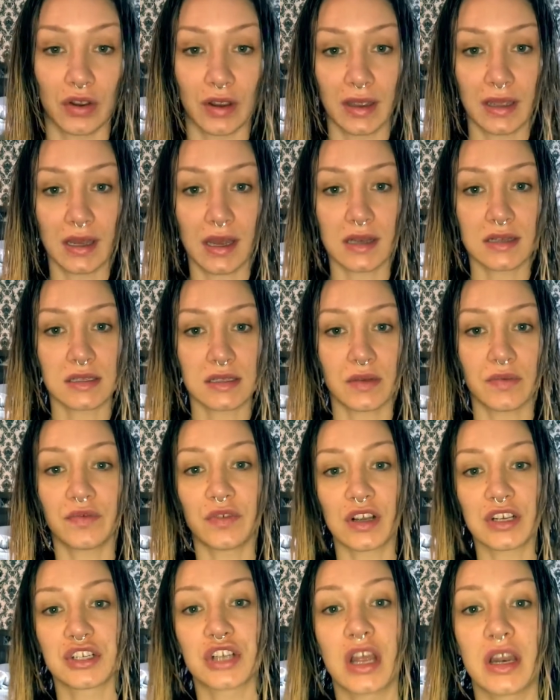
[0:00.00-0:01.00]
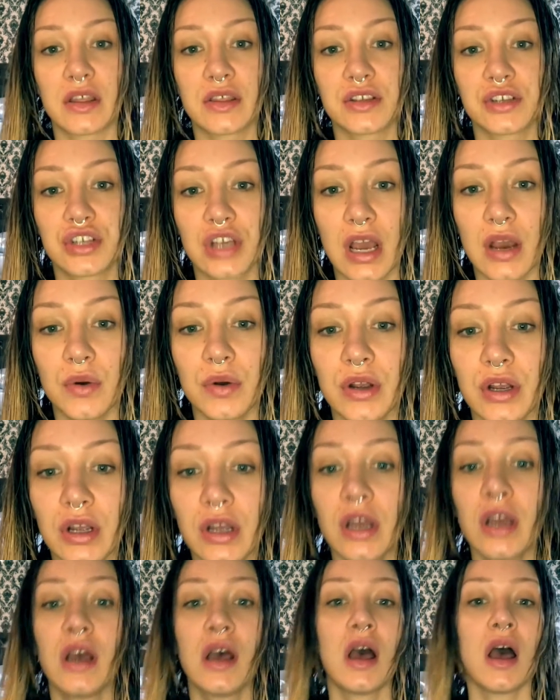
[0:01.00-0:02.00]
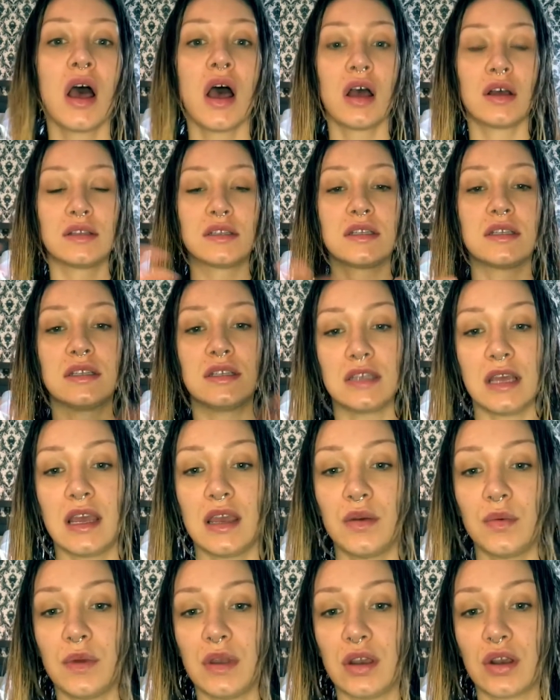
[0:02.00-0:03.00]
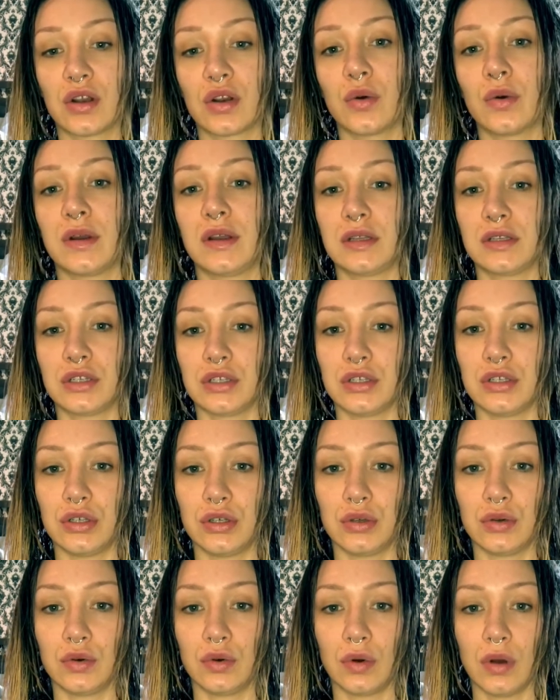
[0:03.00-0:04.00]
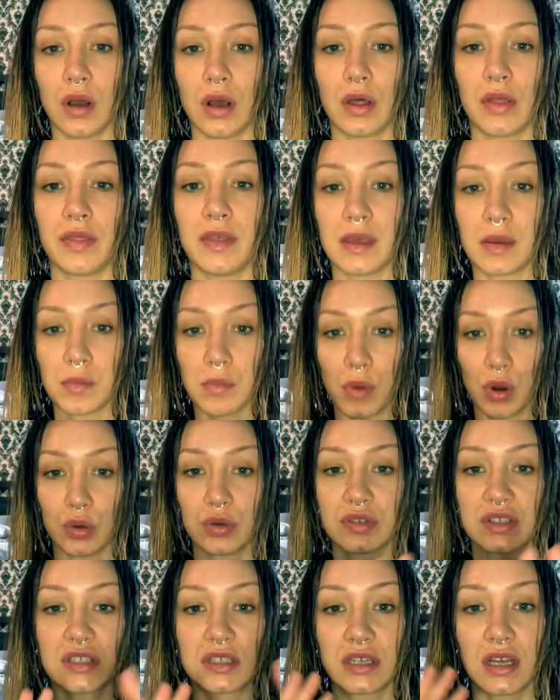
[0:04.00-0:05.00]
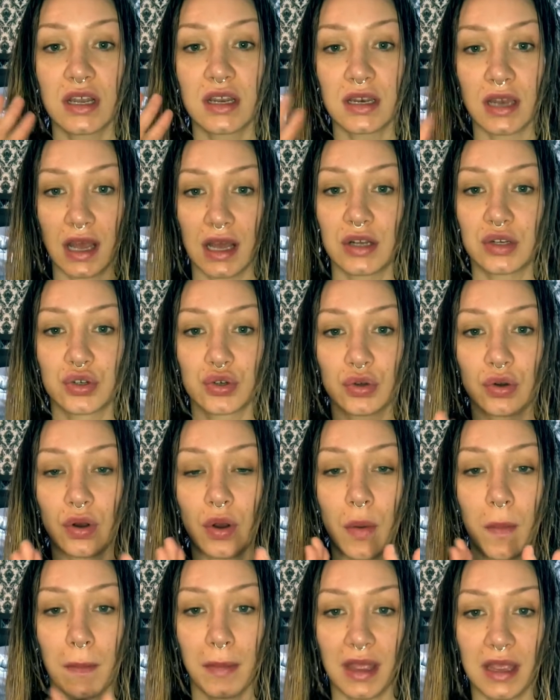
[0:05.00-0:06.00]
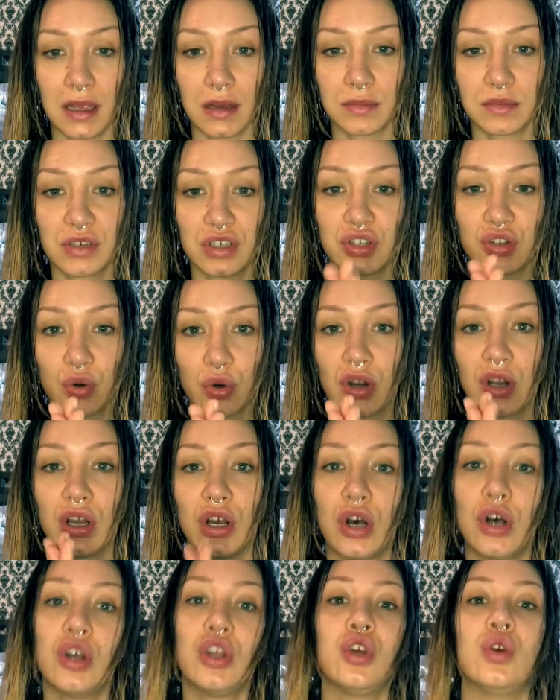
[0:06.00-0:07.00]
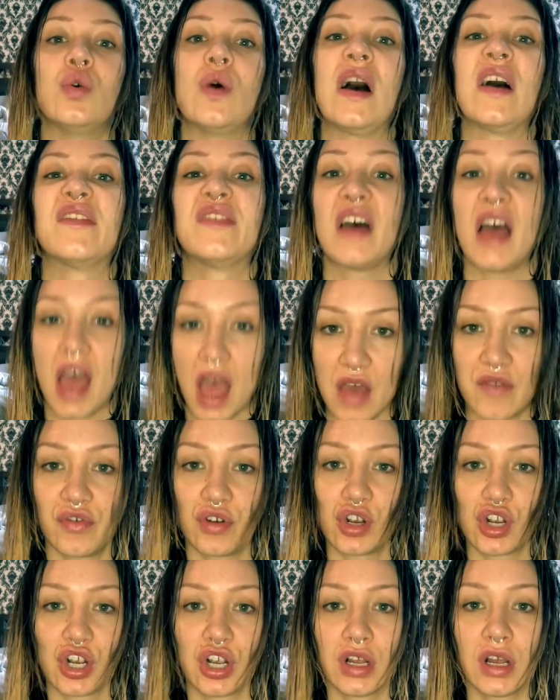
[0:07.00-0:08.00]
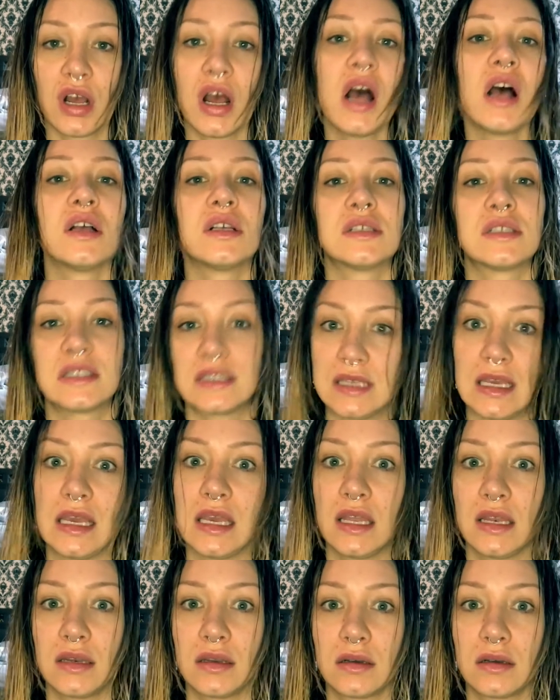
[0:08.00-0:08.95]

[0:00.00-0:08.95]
Alright guys, I'm fresh out of the shower. Today we are going to do the most natural makeup tutorial you have ever seen.